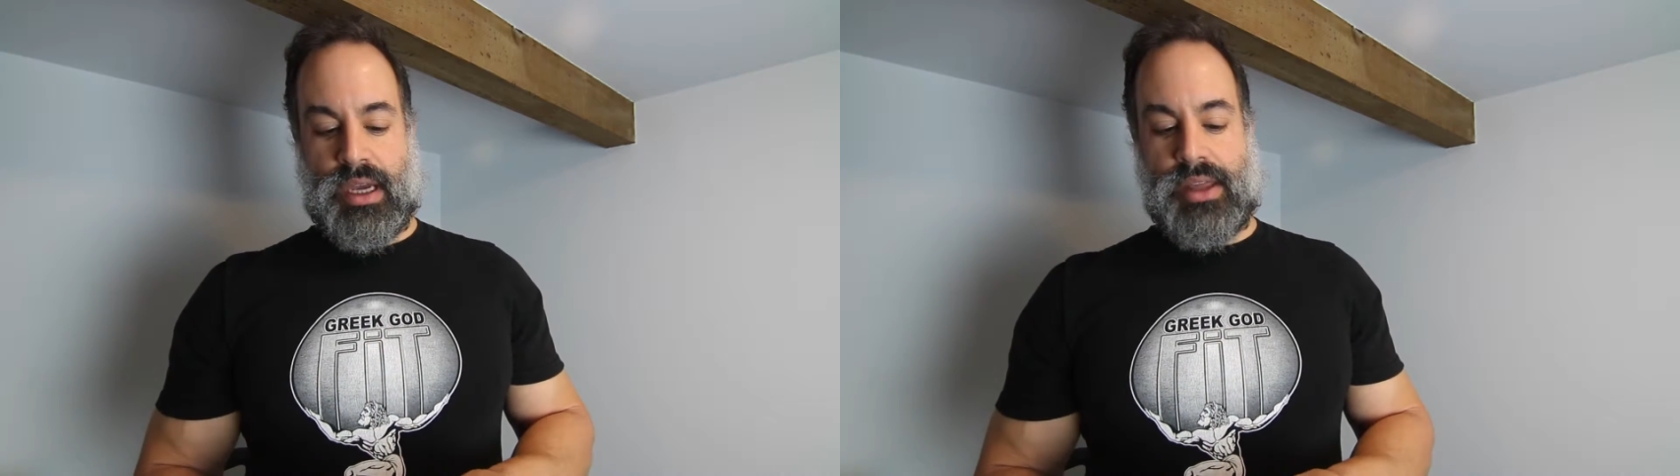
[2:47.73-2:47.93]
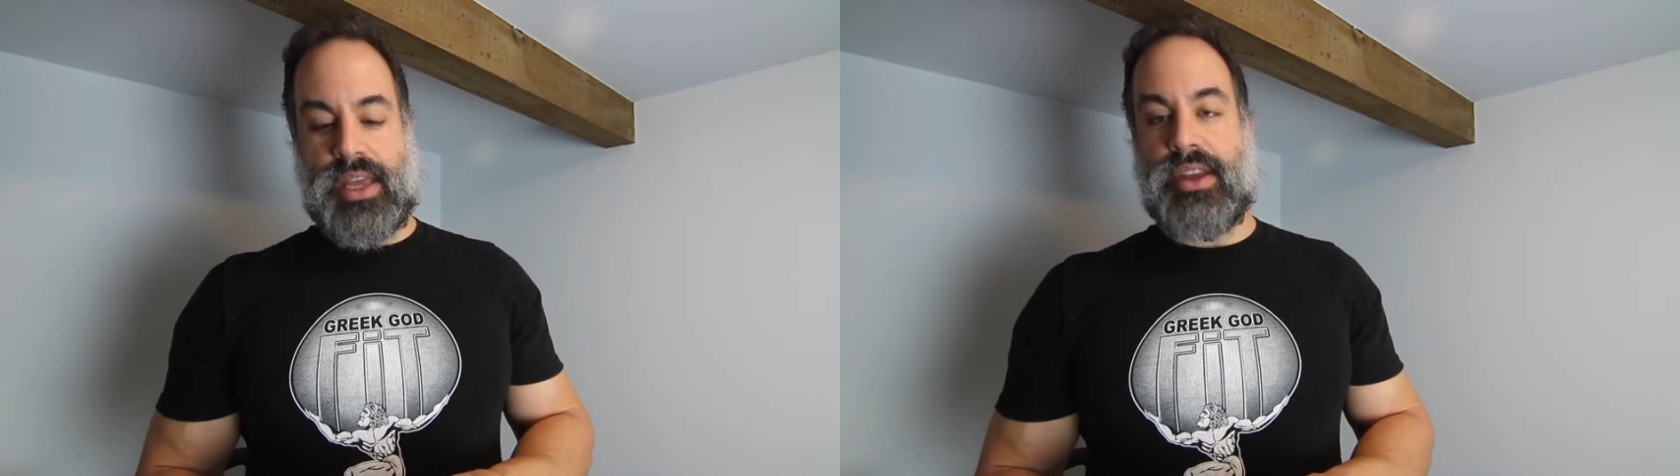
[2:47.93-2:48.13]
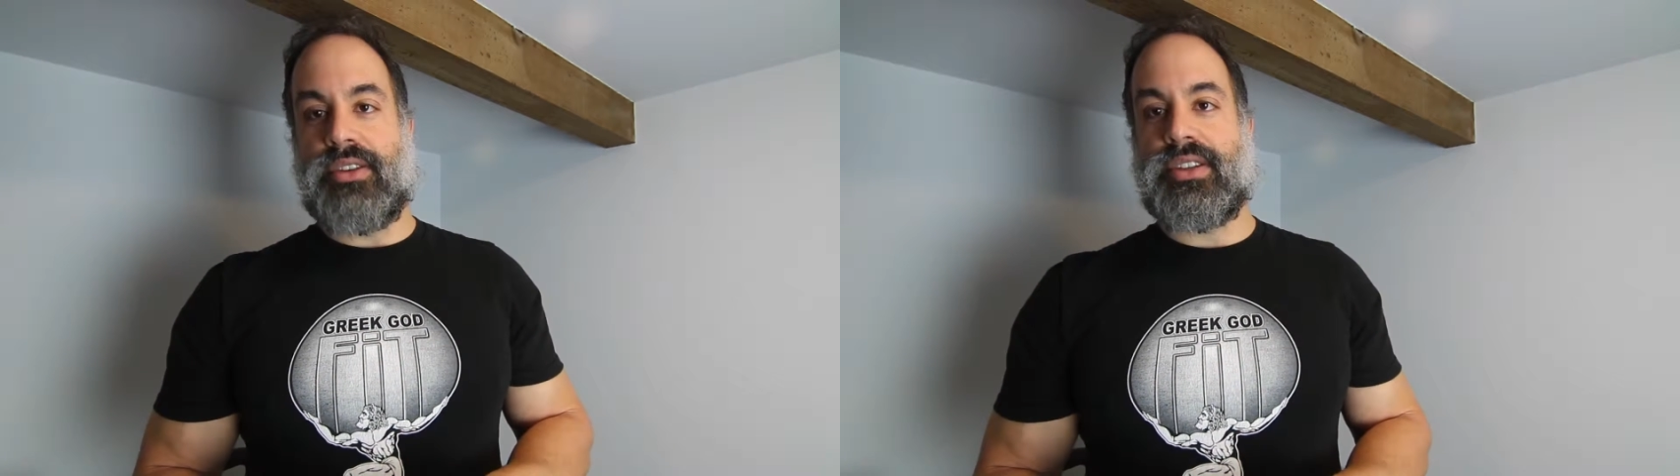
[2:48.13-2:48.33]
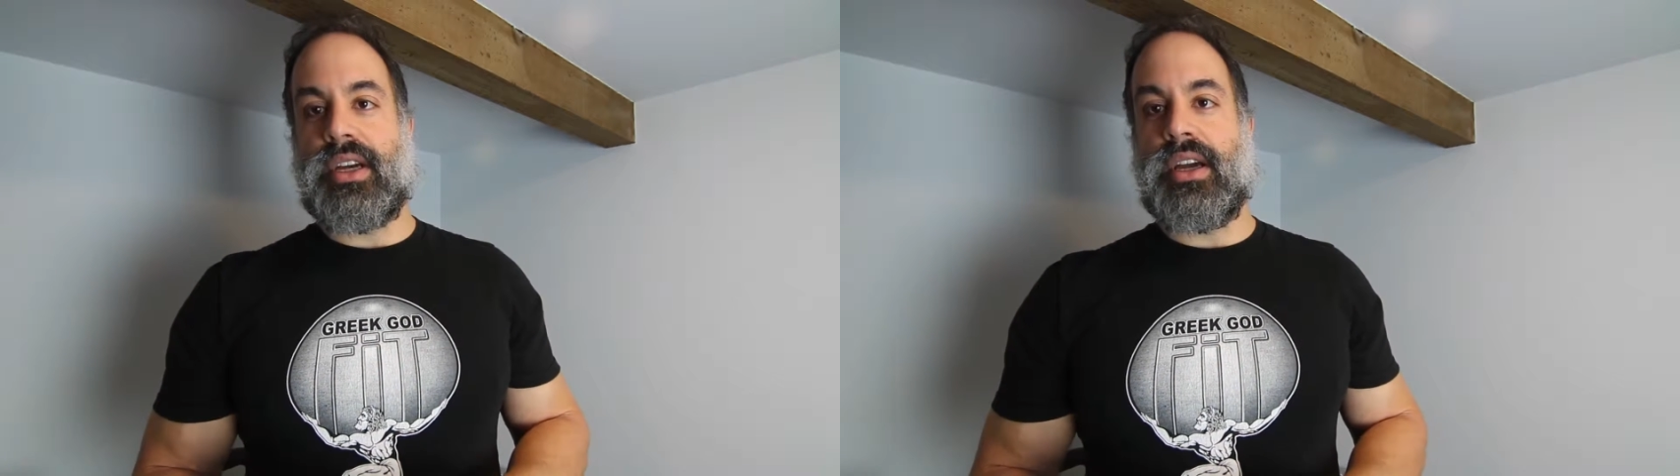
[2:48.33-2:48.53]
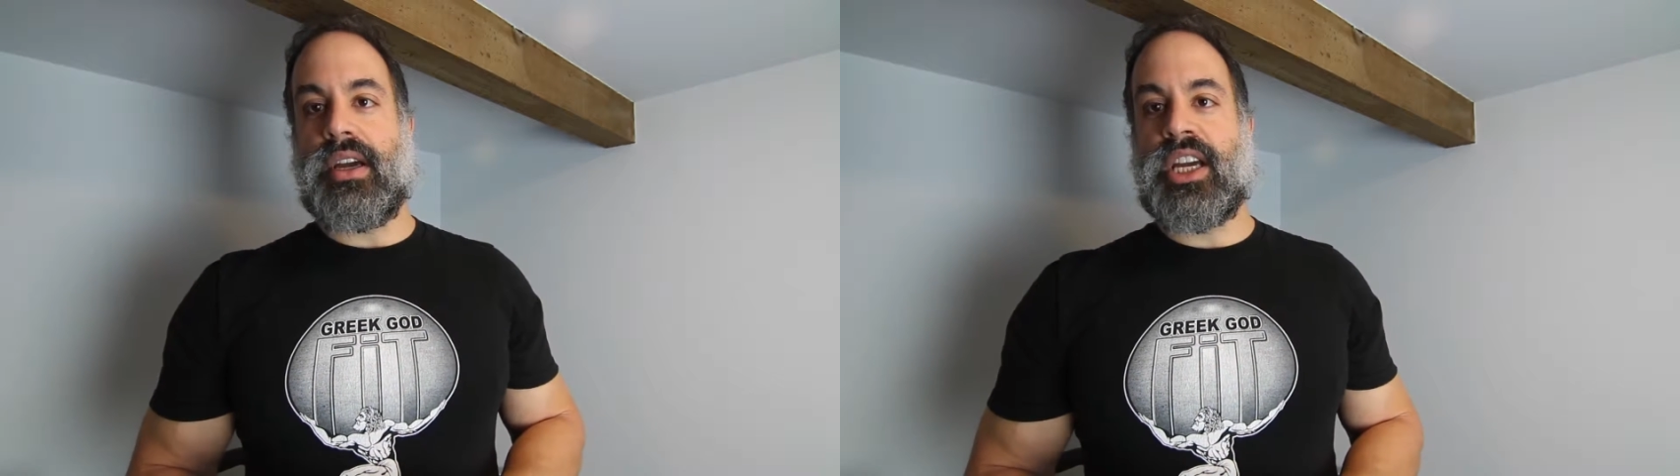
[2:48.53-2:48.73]
And then there's
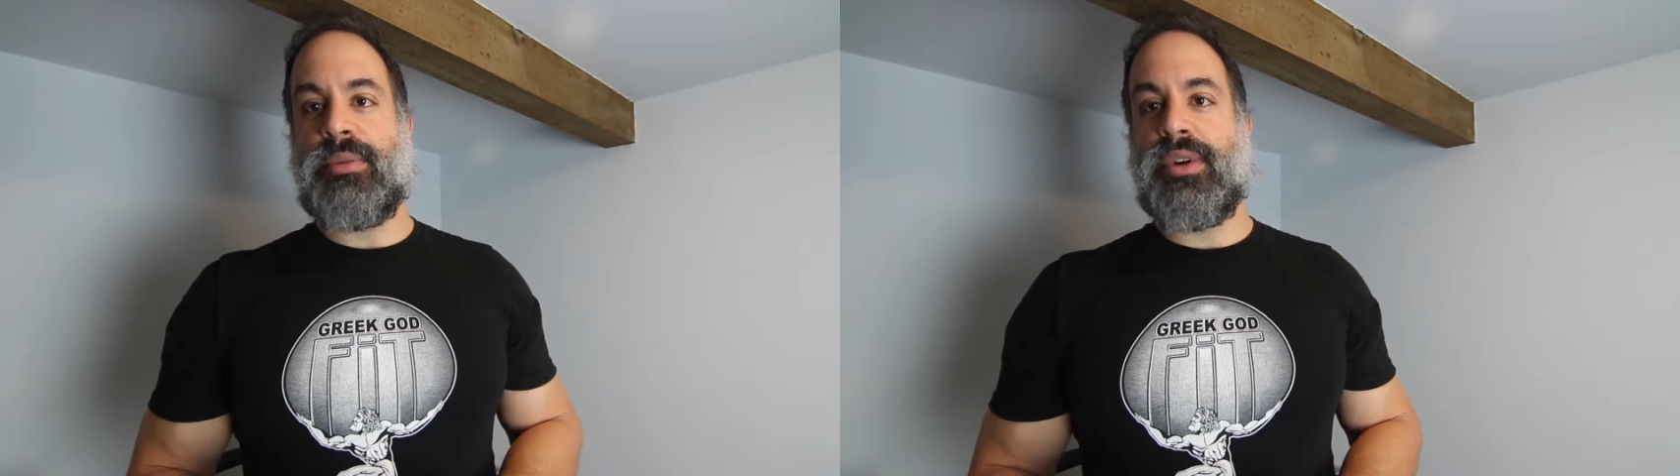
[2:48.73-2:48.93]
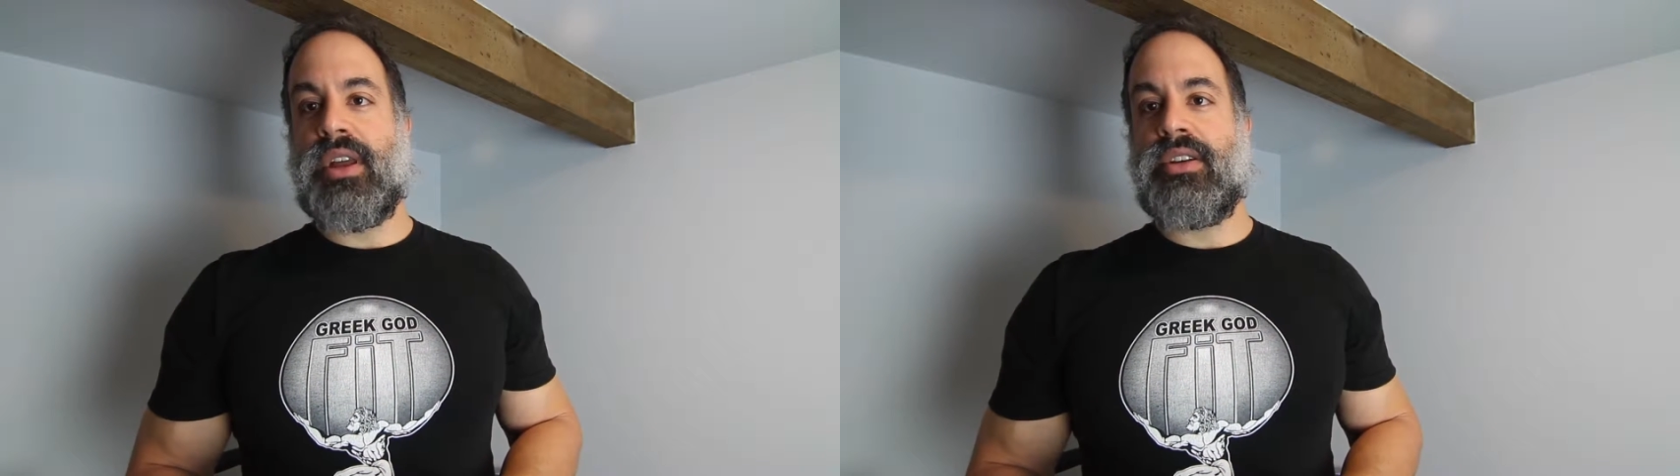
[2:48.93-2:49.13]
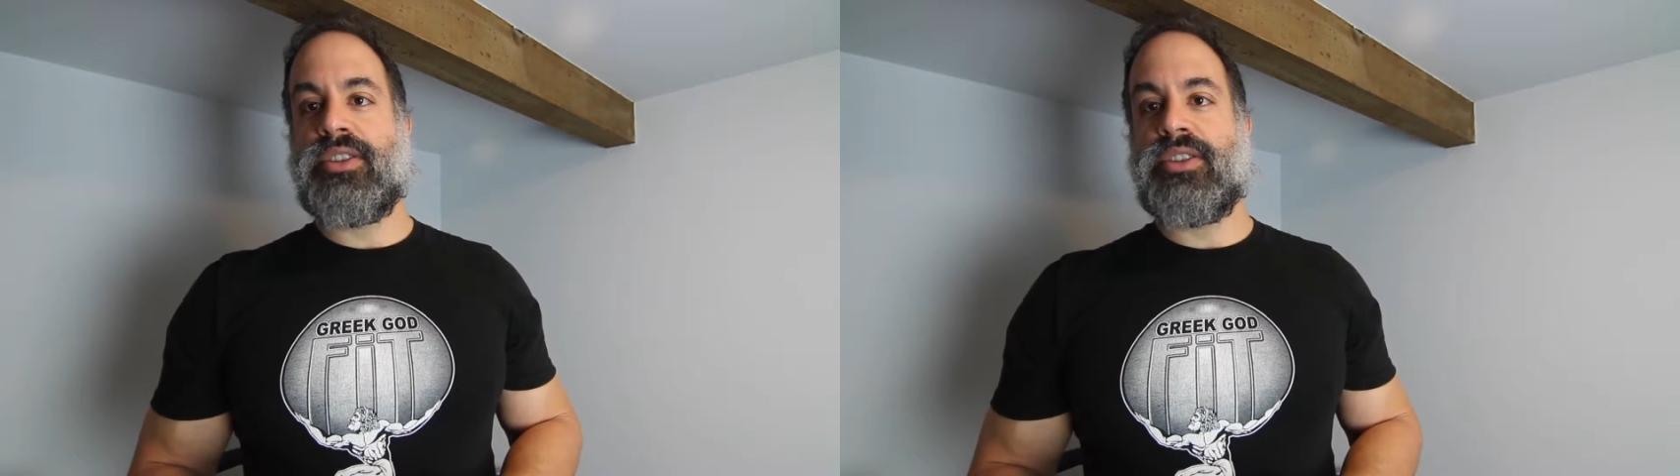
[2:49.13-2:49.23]
a couple other